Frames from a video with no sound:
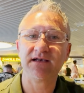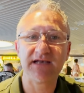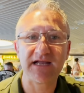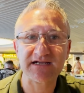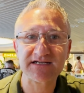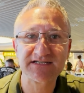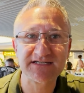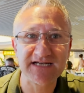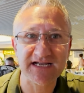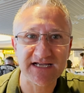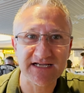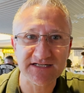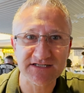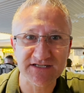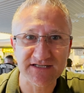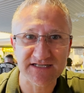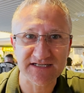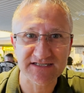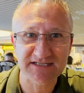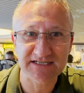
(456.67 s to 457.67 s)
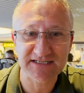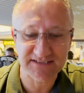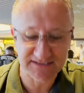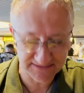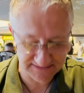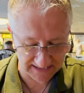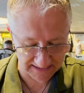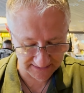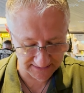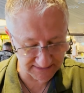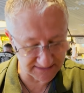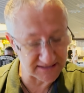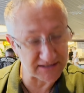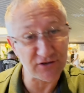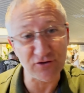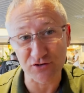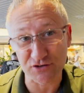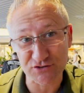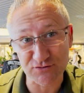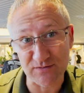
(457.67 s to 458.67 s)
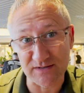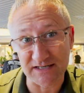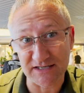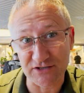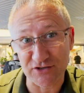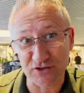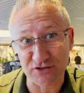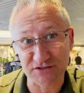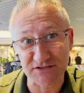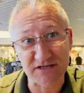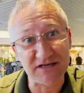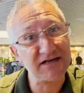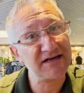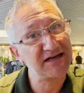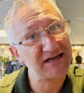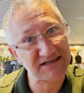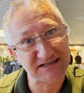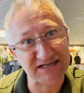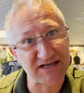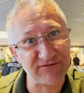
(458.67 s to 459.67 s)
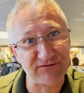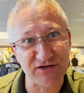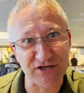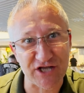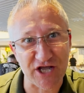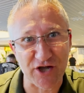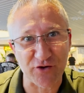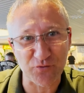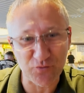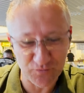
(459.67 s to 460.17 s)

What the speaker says: let's dig into this Caesar salad. It looks really good. Let's give it a go.